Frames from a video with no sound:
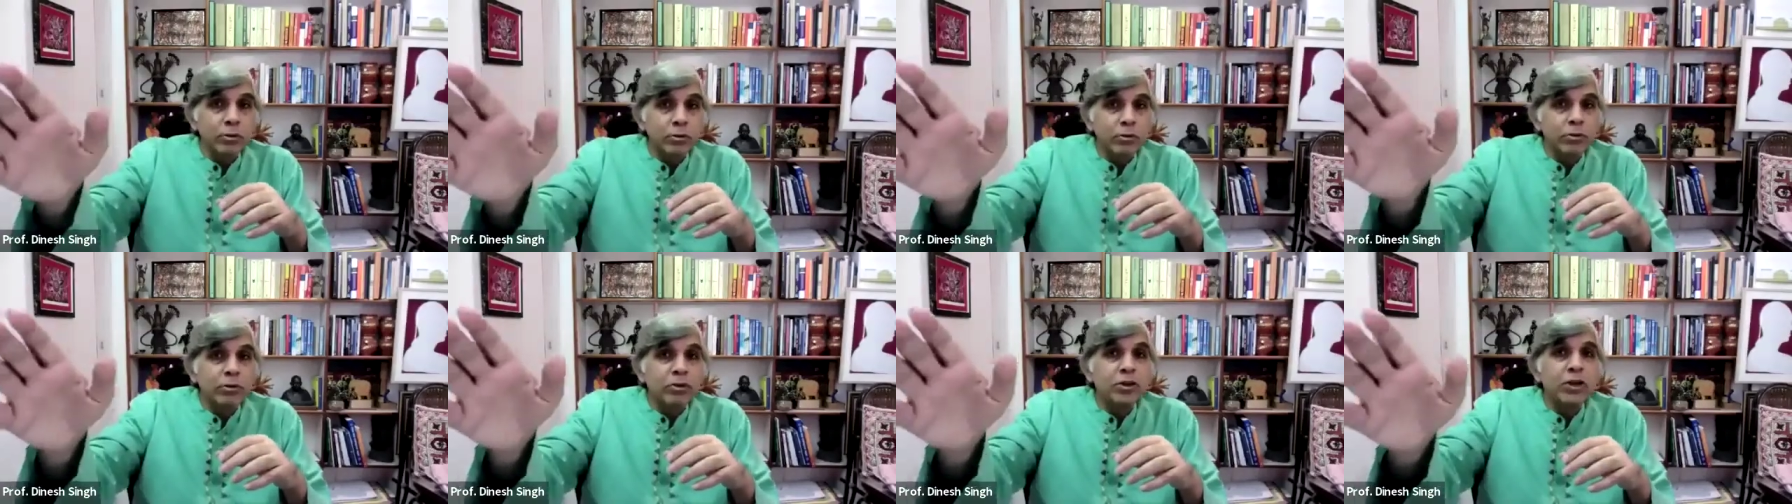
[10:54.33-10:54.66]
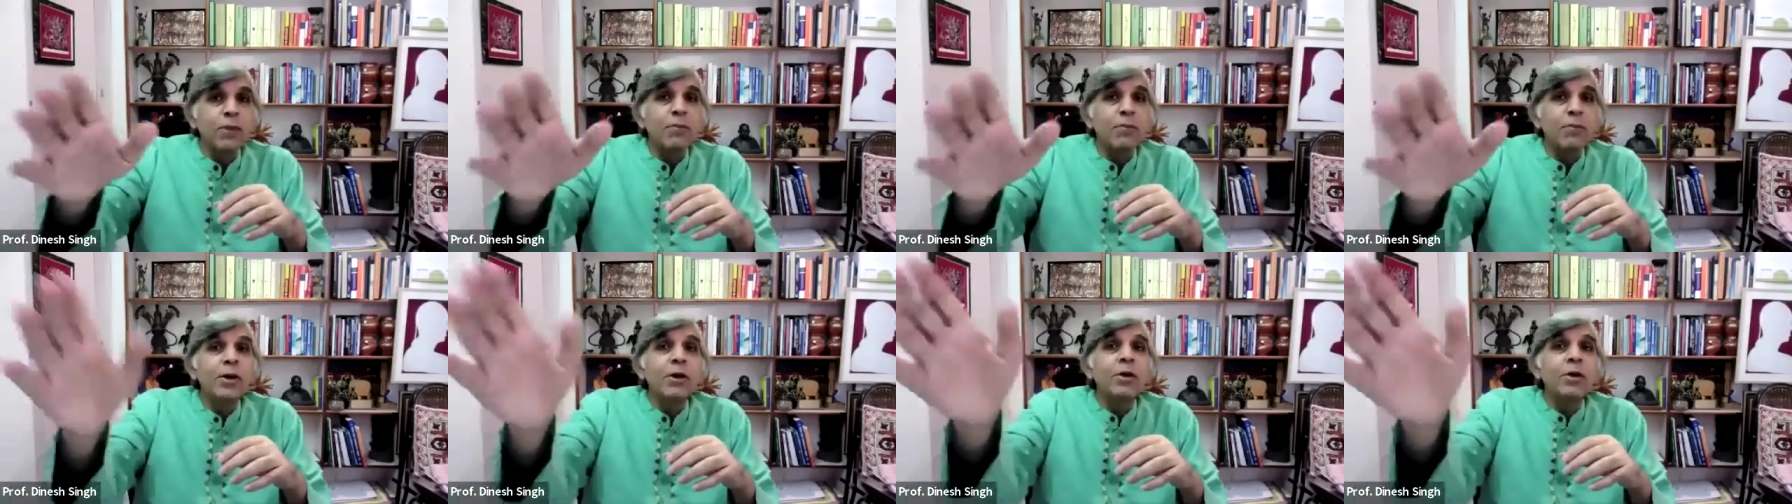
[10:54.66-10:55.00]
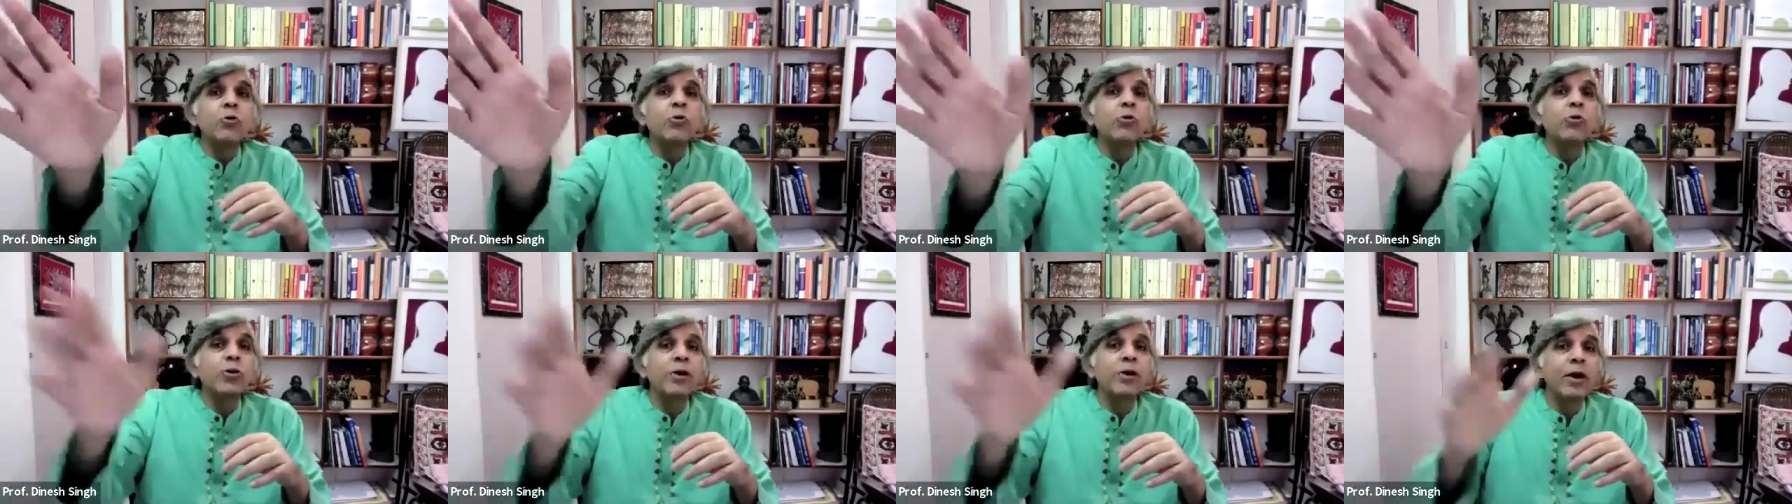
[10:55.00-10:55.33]

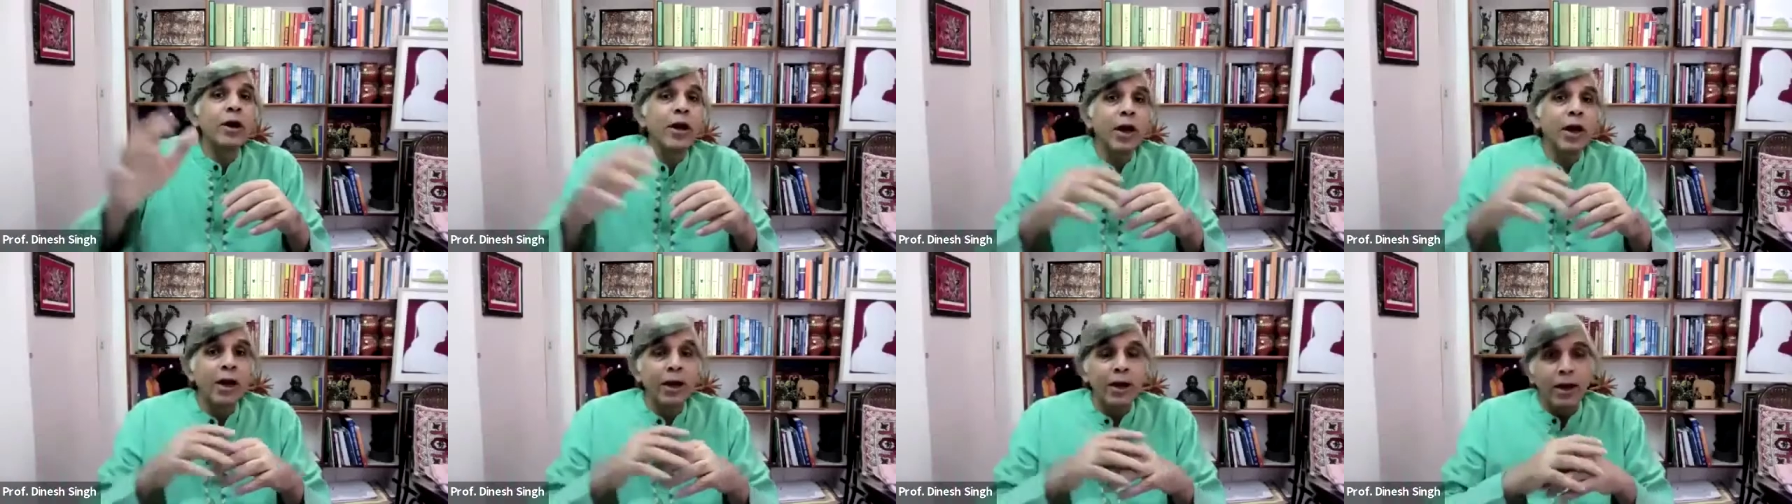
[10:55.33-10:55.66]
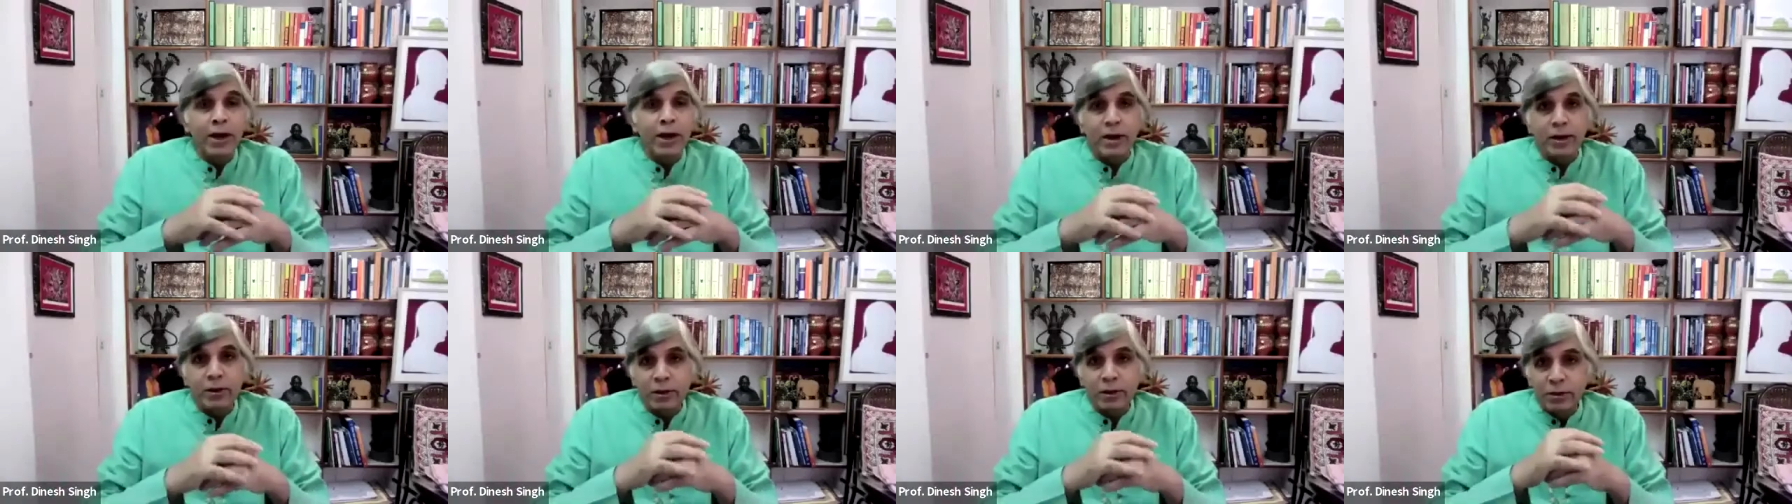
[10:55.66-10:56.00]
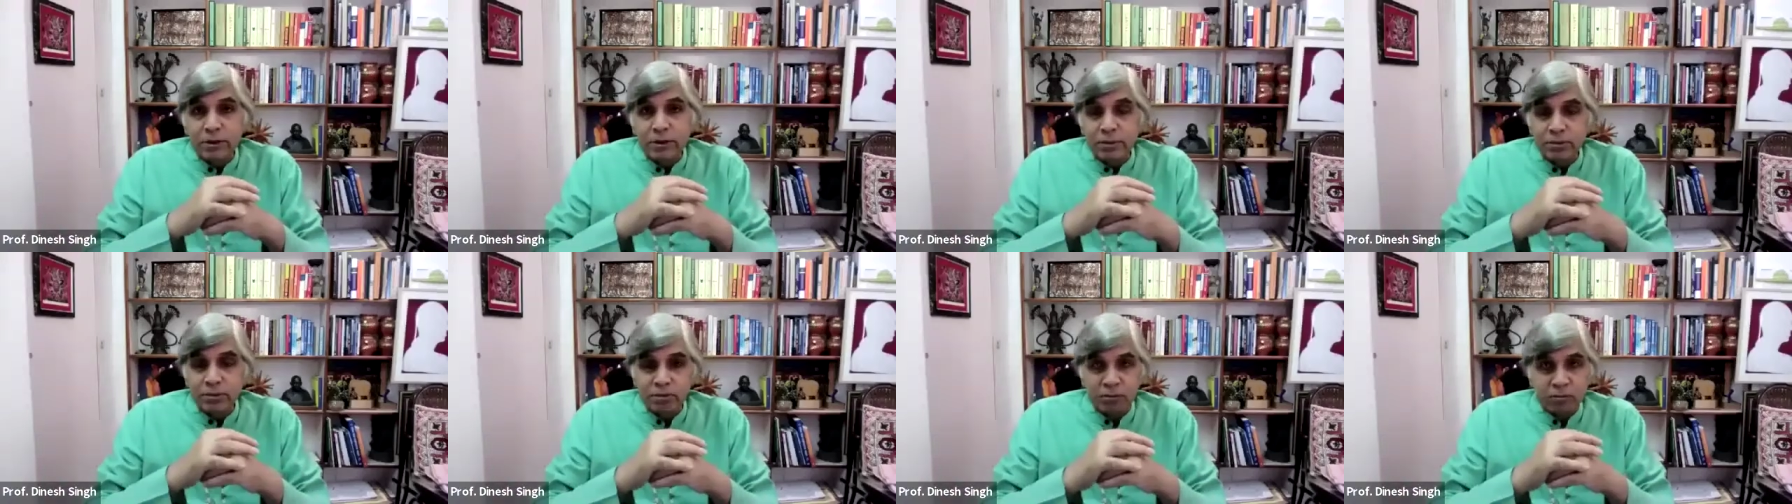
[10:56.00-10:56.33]
semi-rural
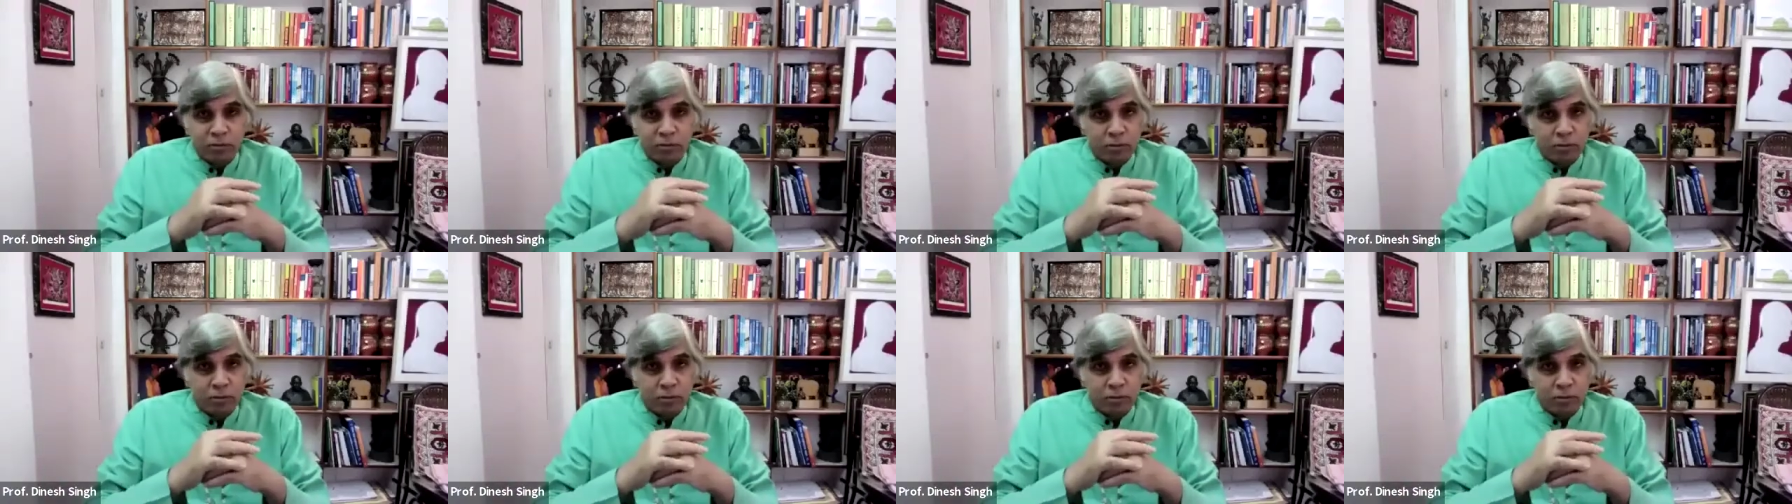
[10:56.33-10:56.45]
areas,